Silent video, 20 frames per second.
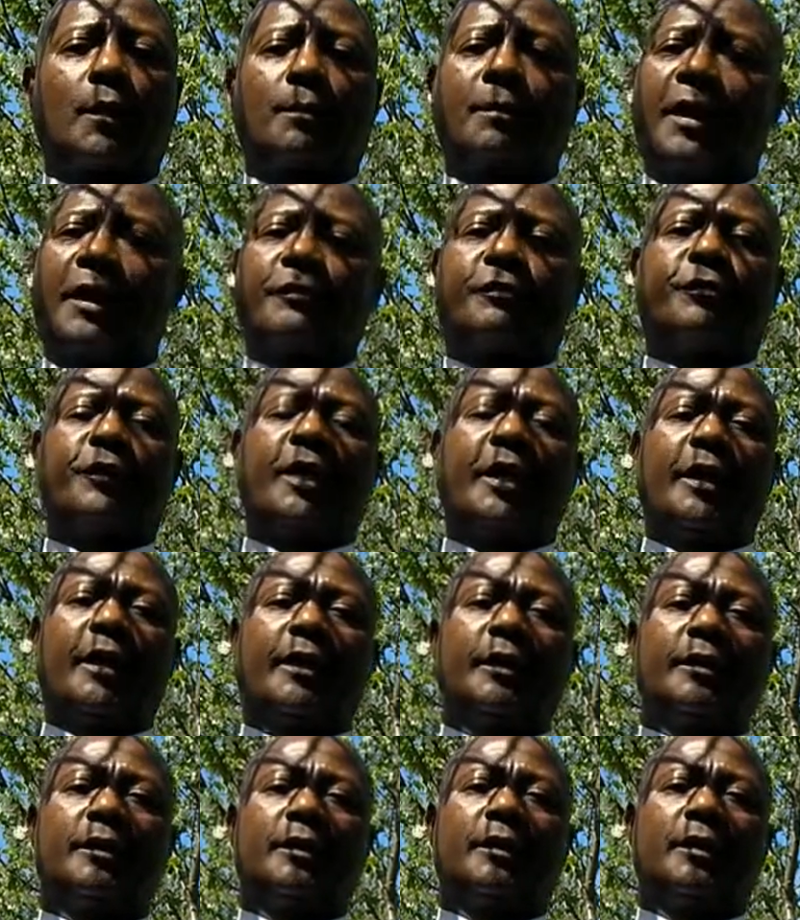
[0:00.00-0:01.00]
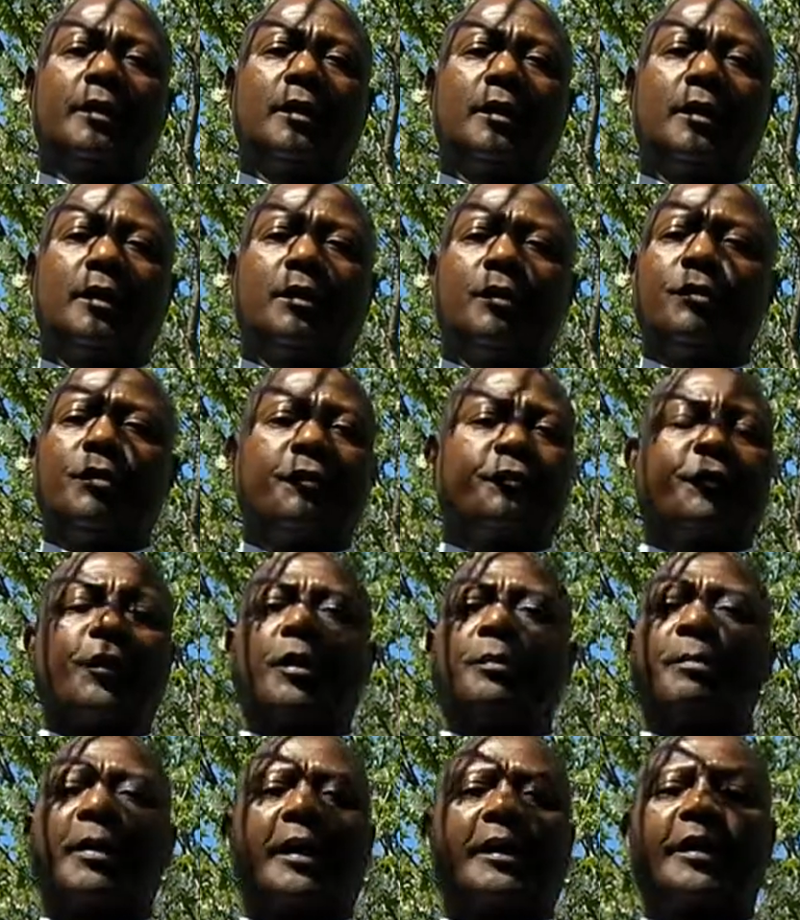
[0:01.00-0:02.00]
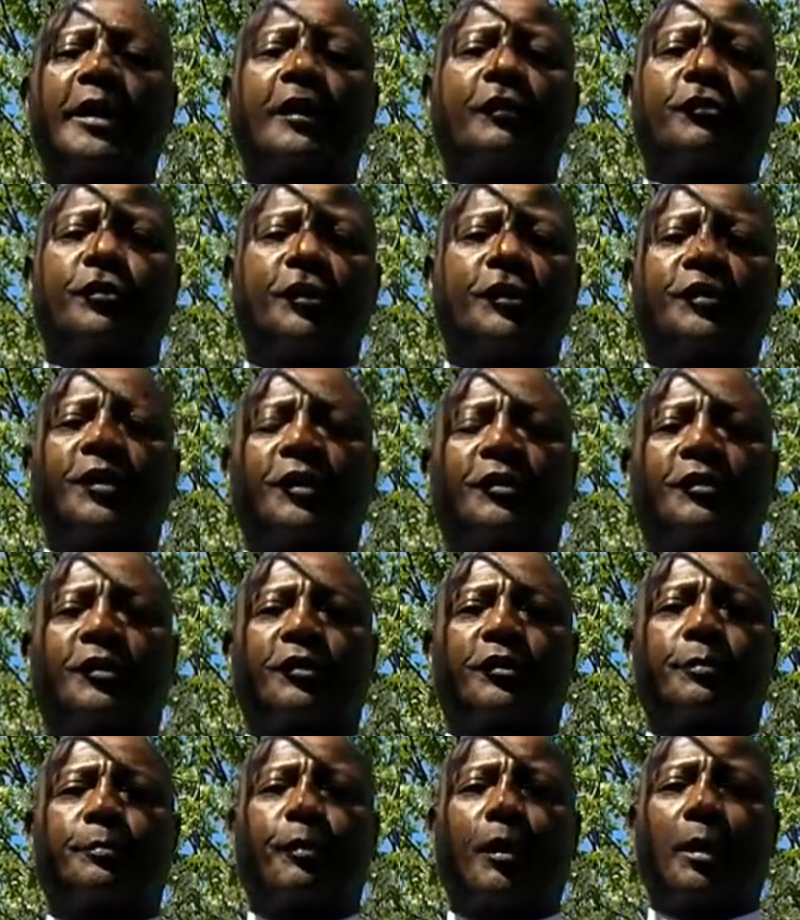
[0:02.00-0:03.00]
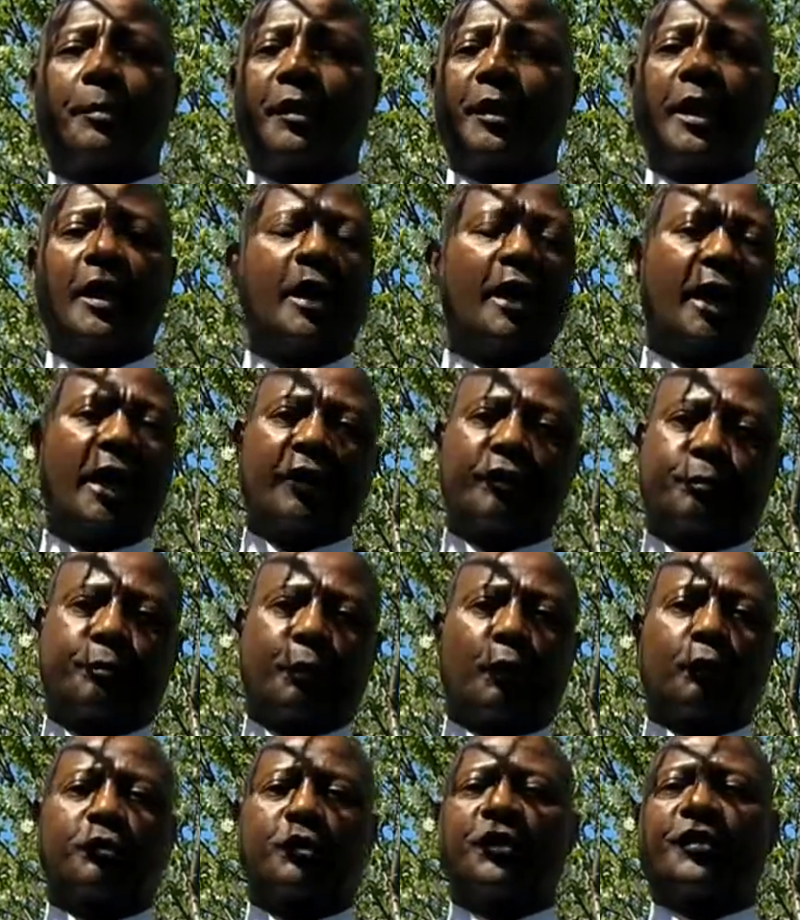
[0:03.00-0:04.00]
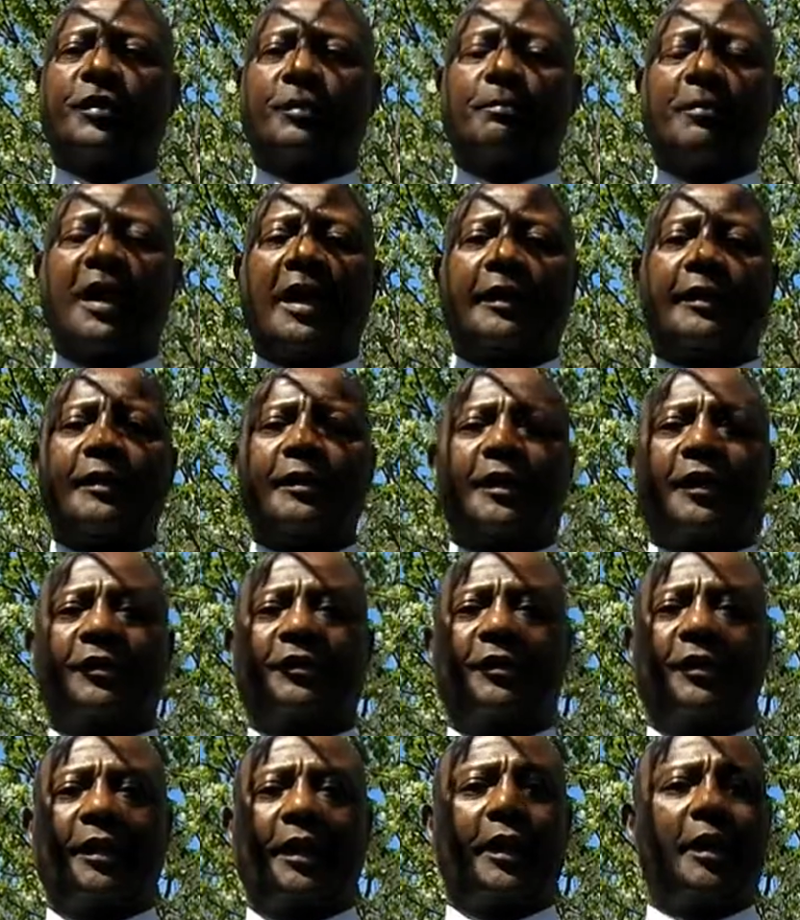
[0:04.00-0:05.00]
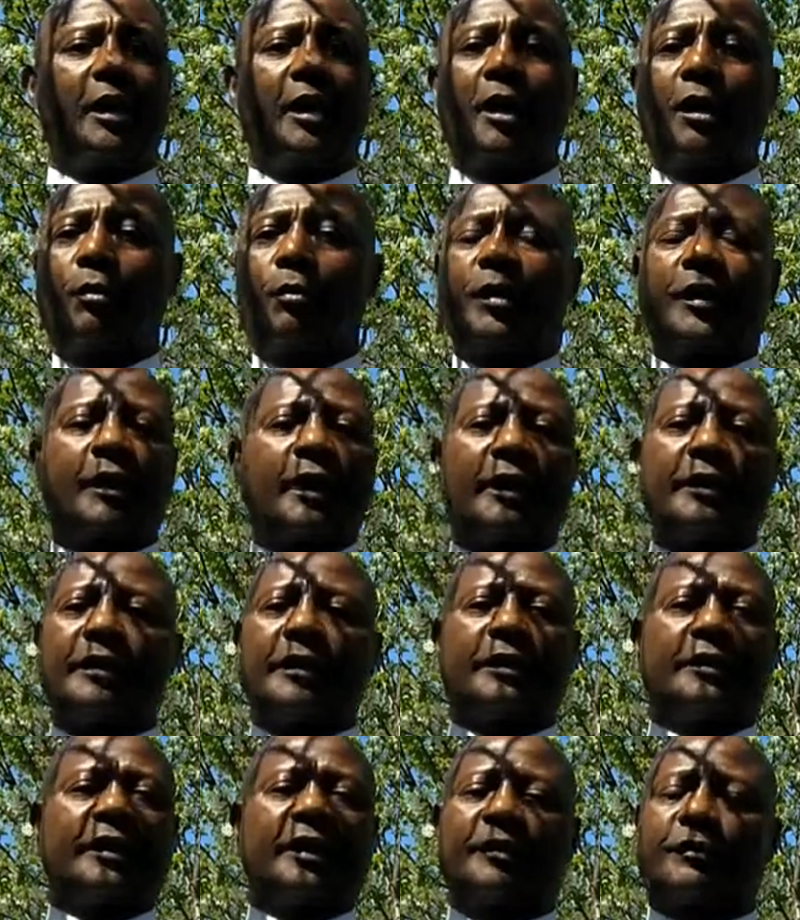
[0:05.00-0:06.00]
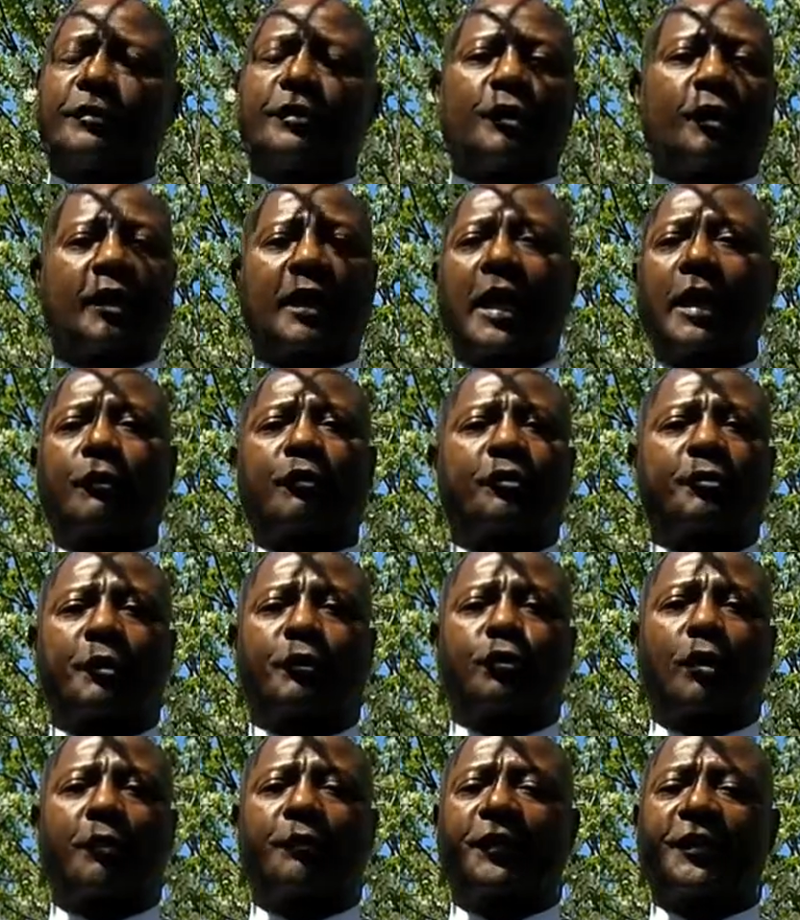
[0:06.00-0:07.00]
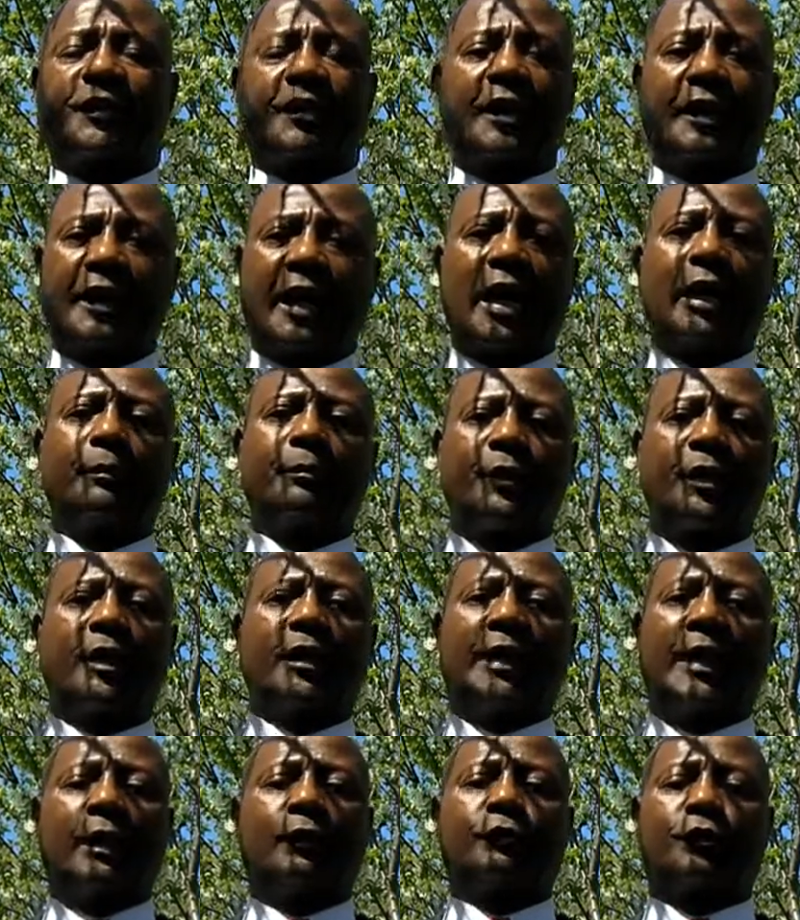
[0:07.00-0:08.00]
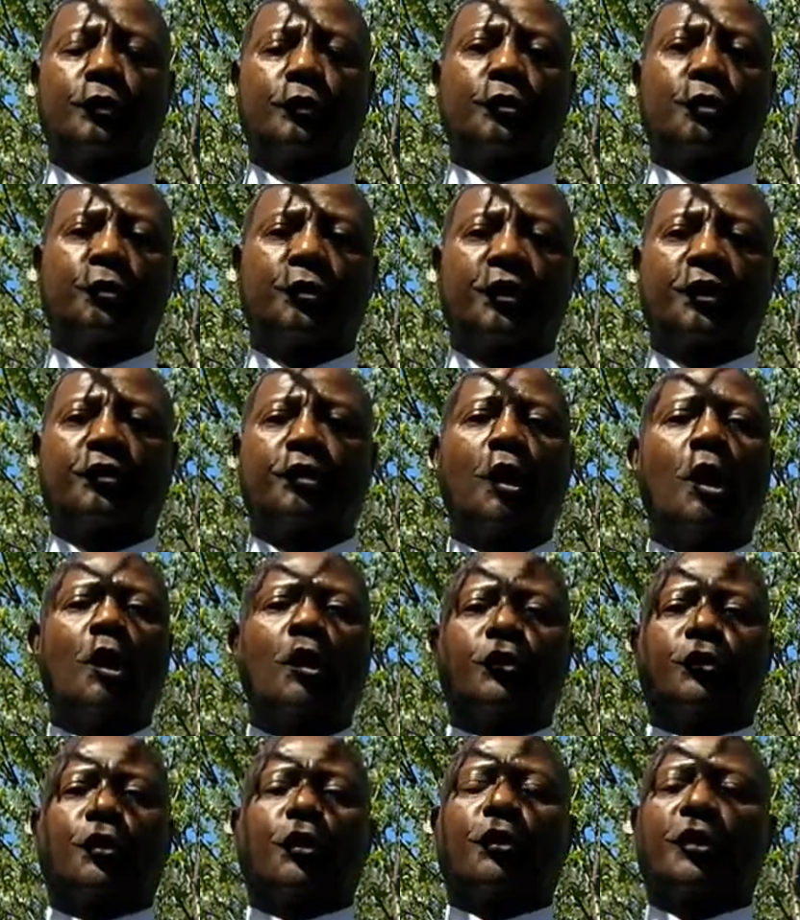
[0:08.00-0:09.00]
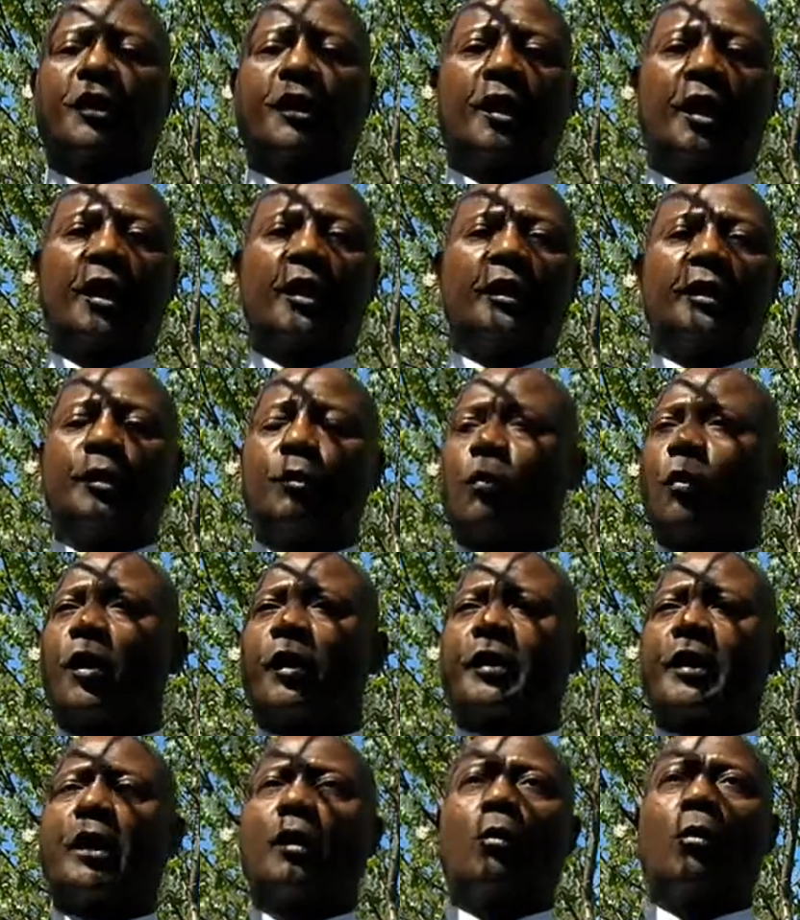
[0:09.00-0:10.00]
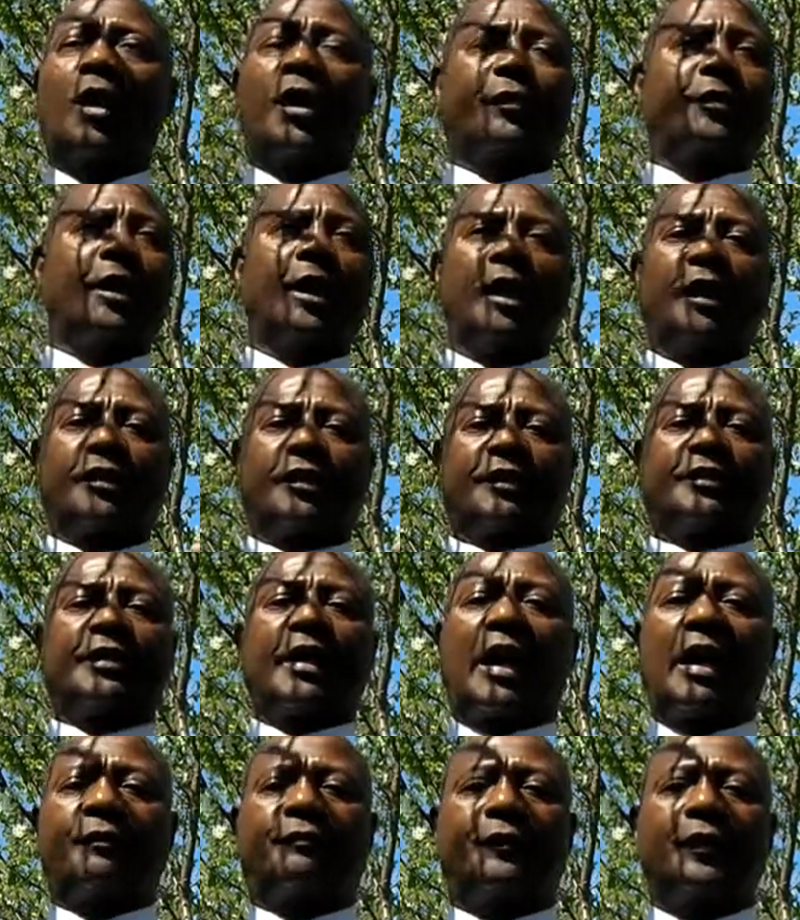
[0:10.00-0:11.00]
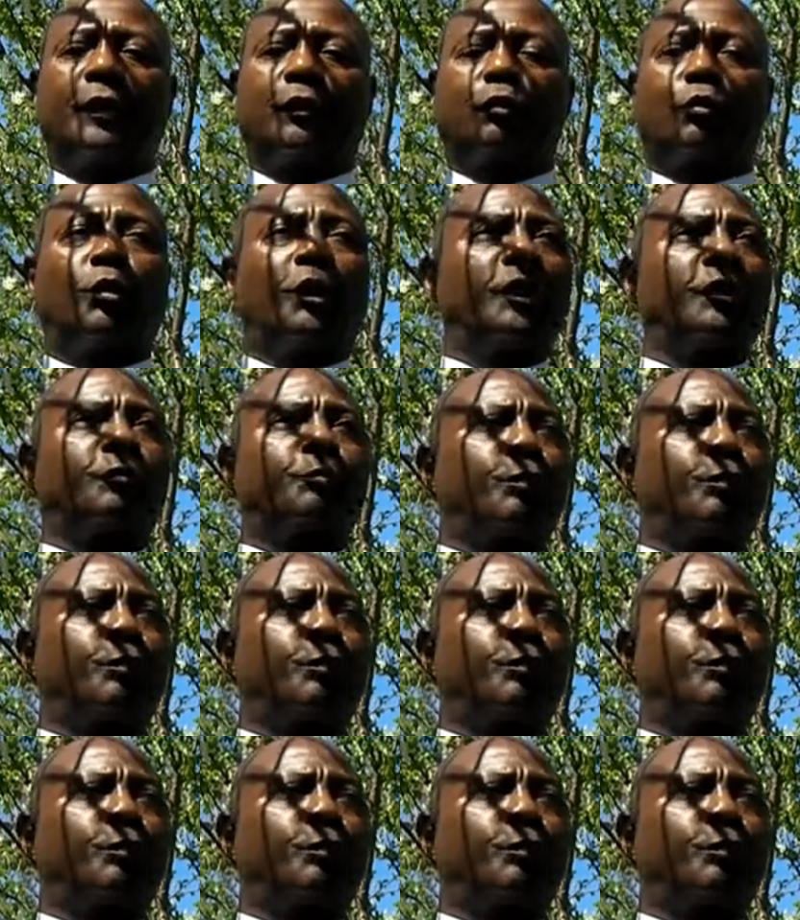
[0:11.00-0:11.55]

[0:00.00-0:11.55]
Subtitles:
My friend referred my case to the Justice Department. I spoke to somebody yesterday. Your congressman's office cannot be allowed to do this. Shirley Huntley, working with the Southeast Queens